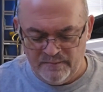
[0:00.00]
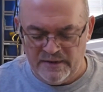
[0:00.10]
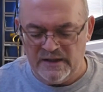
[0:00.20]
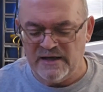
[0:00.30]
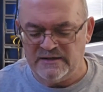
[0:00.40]

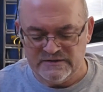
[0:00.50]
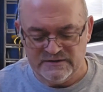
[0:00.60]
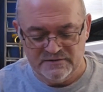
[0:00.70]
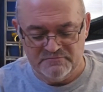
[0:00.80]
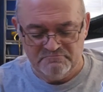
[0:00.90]

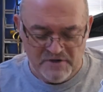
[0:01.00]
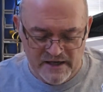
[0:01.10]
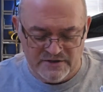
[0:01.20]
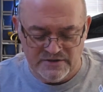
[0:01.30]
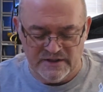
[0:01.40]
Plus,
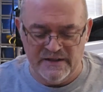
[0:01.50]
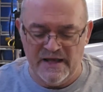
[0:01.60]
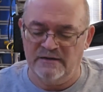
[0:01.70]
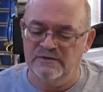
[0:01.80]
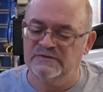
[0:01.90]
actually,
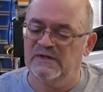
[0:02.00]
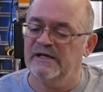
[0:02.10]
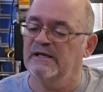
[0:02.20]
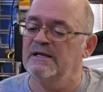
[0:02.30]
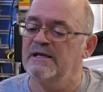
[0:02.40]
that looks
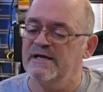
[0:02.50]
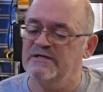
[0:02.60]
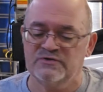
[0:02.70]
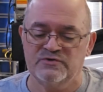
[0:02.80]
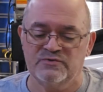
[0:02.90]
like a
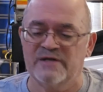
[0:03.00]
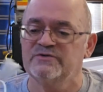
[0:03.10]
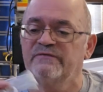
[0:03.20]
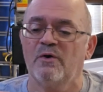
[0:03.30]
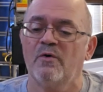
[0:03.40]
nice
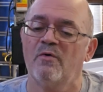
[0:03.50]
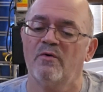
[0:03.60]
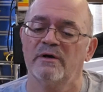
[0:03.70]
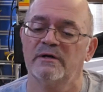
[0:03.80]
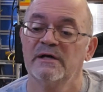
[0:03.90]
stretch of
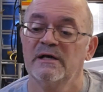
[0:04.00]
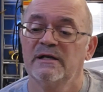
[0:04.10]
cord,